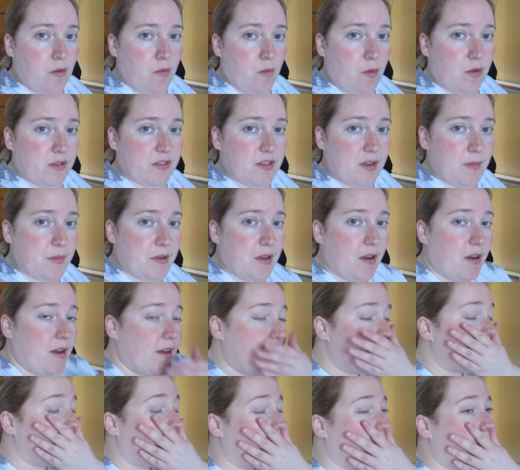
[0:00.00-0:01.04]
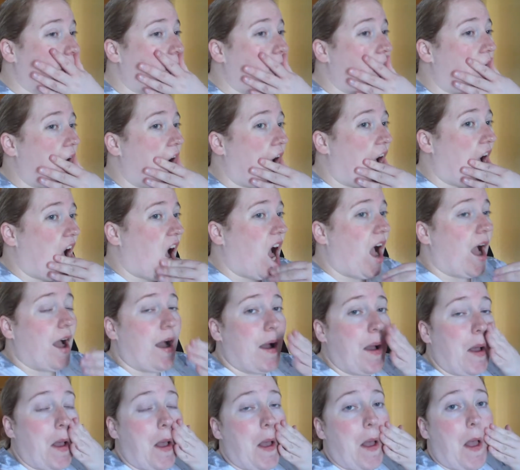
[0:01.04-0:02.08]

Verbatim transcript: What's up guys? I